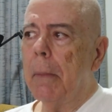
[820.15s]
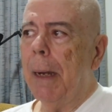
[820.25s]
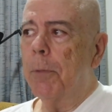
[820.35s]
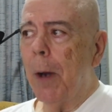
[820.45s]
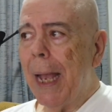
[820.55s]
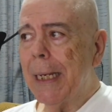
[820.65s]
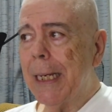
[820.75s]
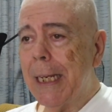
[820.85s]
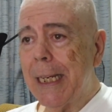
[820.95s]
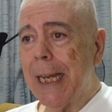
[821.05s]
I'm trying to
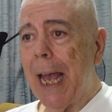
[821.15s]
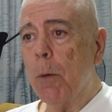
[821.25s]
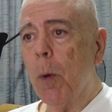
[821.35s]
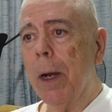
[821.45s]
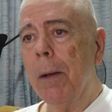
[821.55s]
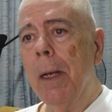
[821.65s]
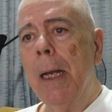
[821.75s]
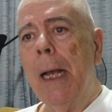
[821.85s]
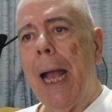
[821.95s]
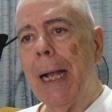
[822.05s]
decide where
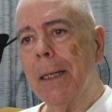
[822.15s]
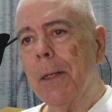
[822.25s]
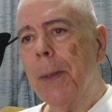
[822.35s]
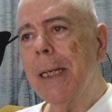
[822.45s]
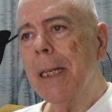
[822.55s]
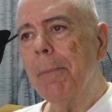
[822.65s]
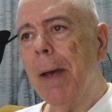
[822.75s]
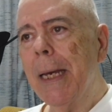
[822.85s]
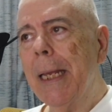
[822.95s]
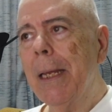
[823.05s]
I could spend some
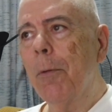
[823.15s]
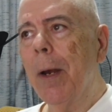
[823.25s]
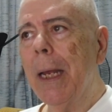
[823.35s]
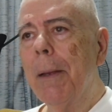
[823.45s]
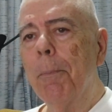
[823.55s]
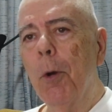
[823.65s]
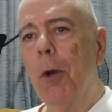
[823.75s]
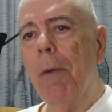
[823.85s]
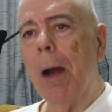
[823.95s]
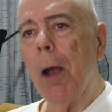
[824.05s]
money and really
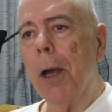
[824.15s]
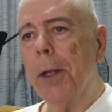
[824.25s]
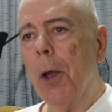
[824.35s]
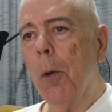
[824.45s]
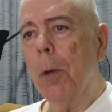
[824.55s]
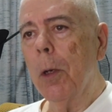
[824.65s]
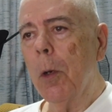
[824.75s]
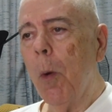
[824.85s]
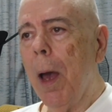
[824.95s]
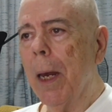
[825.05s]
improve our audio
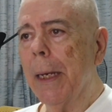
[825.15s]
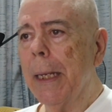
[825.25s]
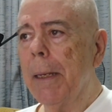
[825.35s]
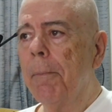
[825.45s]
quality.